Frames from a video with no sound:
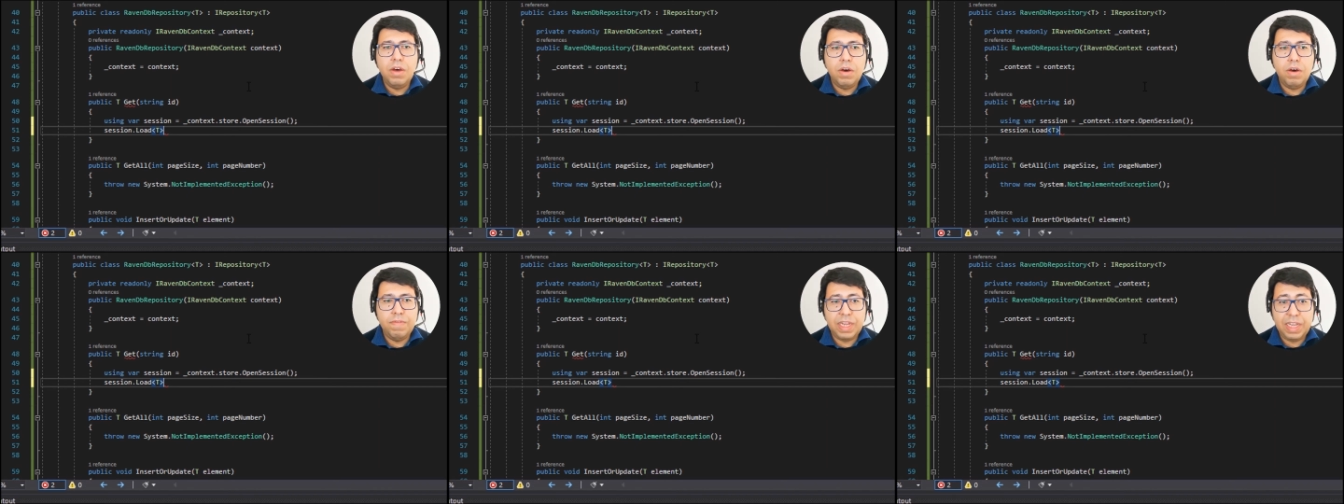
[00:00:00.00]

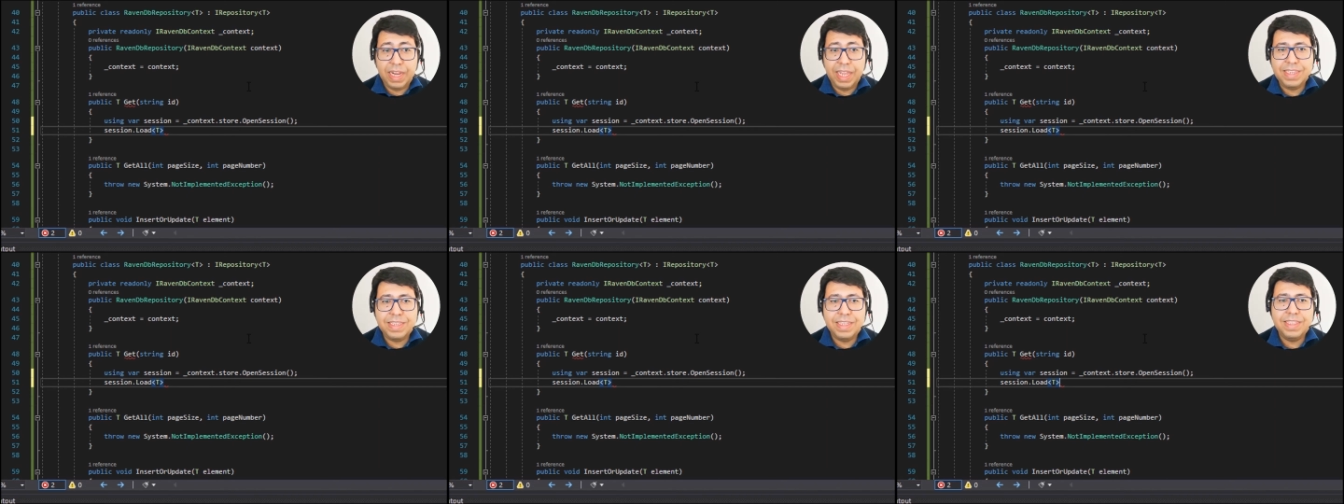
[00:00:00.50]
of a
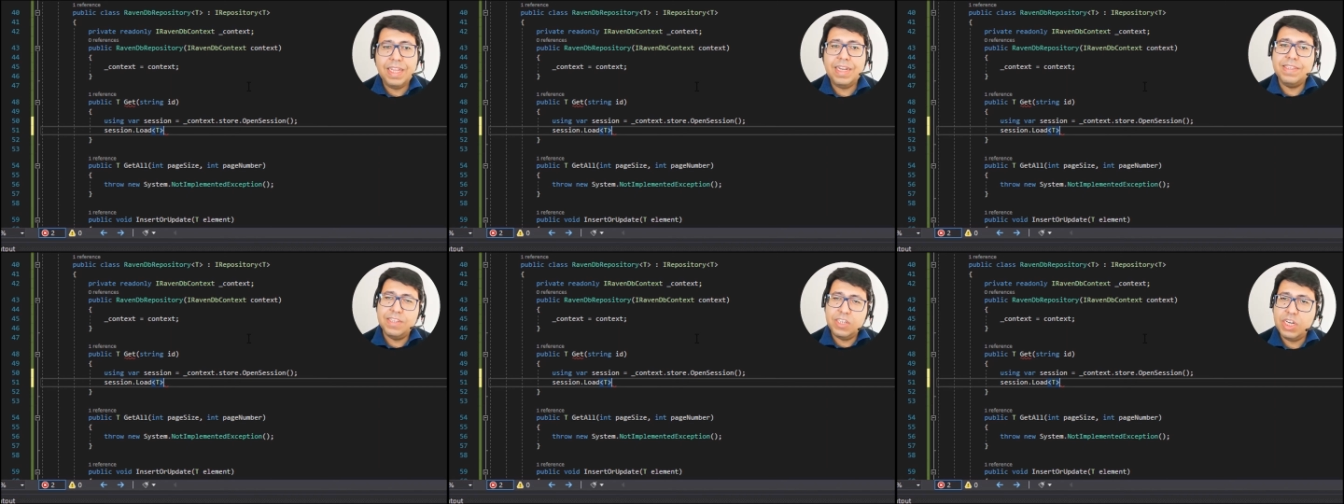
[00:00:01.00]
class that
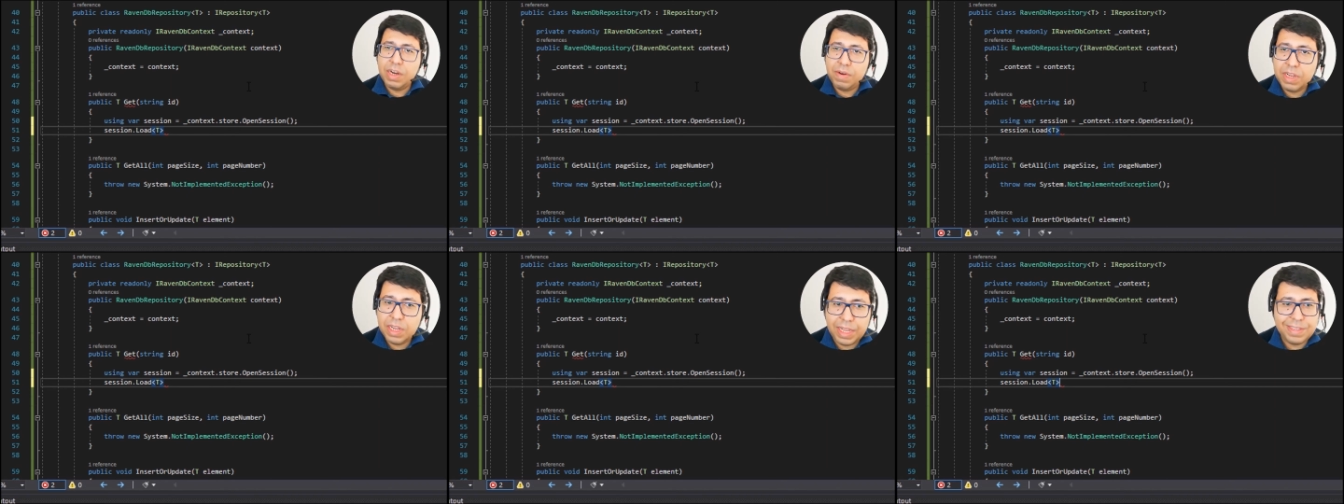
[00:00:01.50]
is a
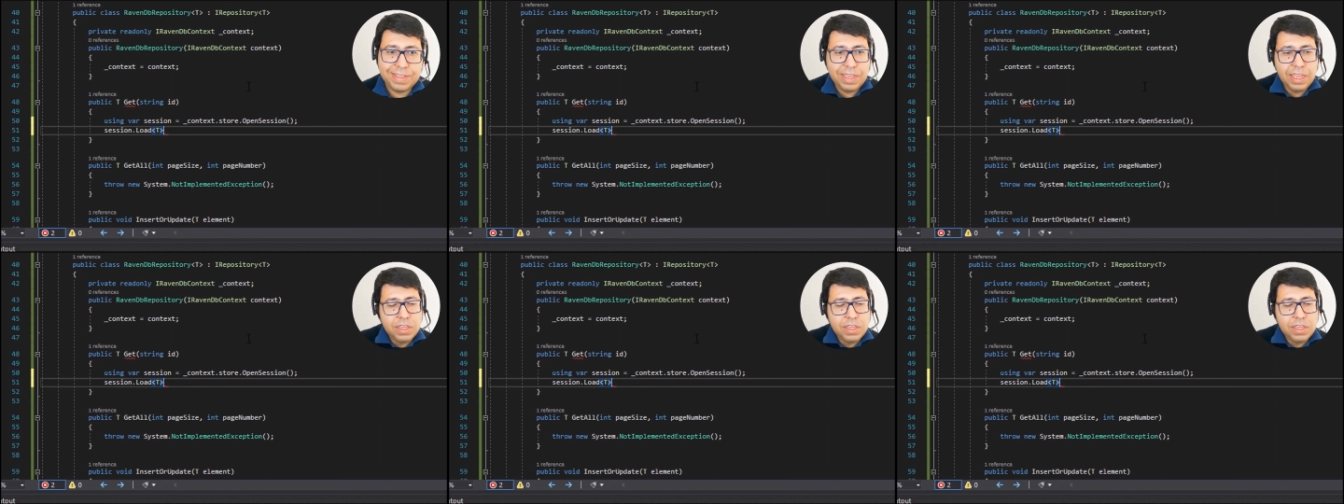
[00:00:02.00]
generic class.